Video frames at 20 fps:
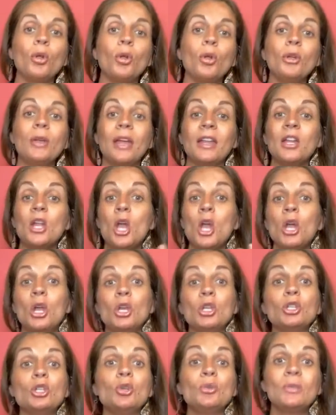Or you get
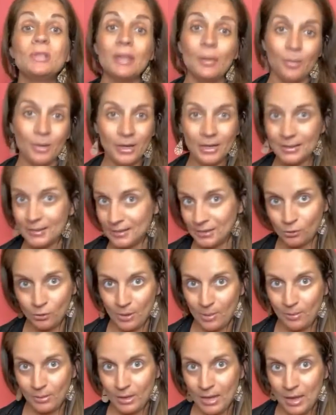2 separate
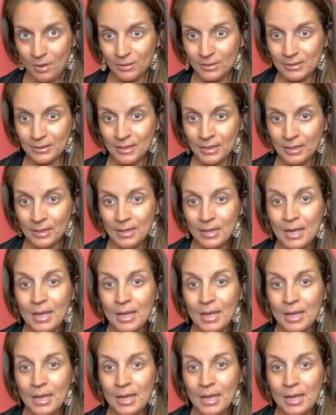Instagram accounts.